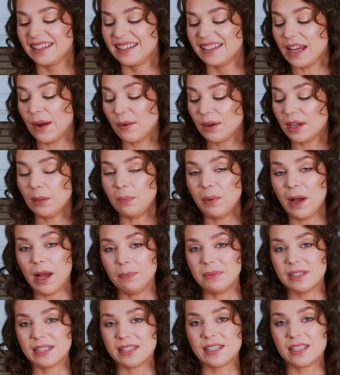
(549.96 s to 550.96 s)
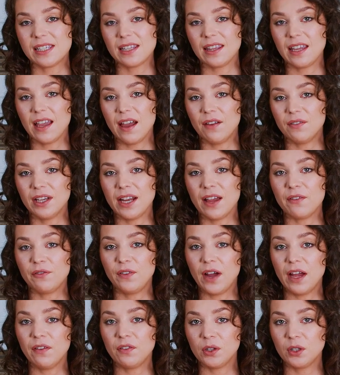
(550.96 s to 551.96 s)
Now we're going to pop this into the oven at
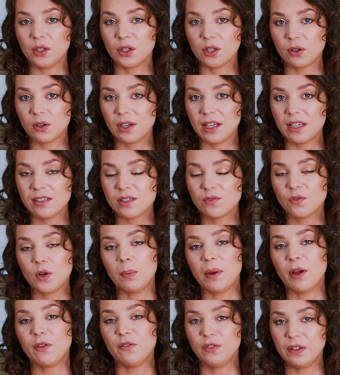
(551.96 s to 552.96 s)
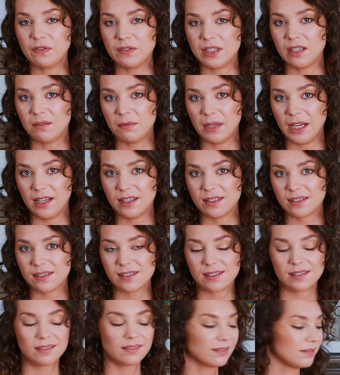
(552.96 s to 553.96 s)
500 degrees for about 15
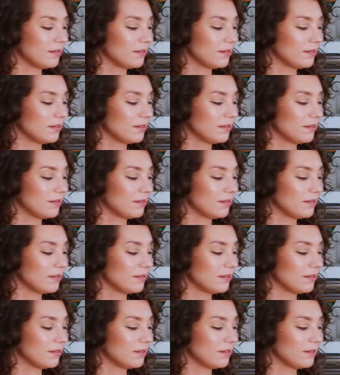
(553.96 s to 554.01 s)
minutes.